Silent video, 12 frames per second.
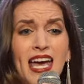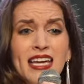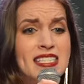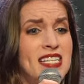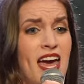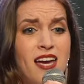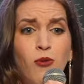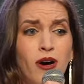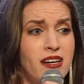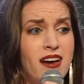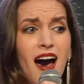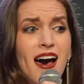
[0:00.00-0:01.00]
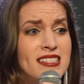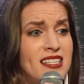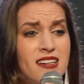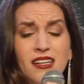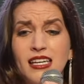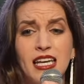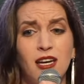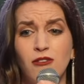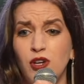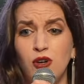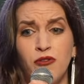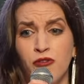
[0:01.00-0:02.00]
can't take what God's gonna
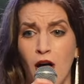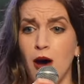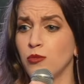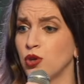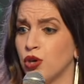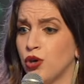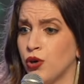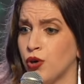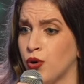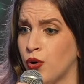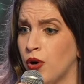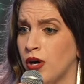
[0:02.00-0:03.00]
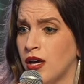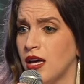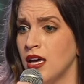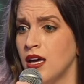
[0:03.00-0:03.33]
give you from you.